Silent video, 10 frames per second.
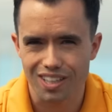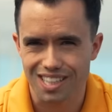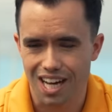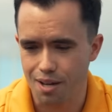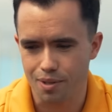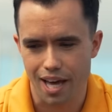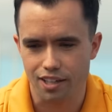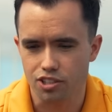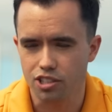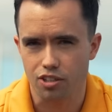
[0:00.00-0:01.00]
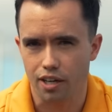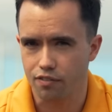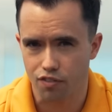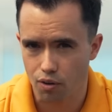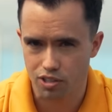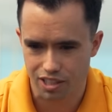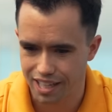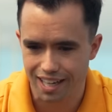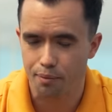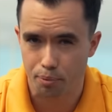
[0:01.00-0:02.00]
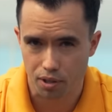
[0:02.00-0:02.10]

that time and energy trying to focus on getting it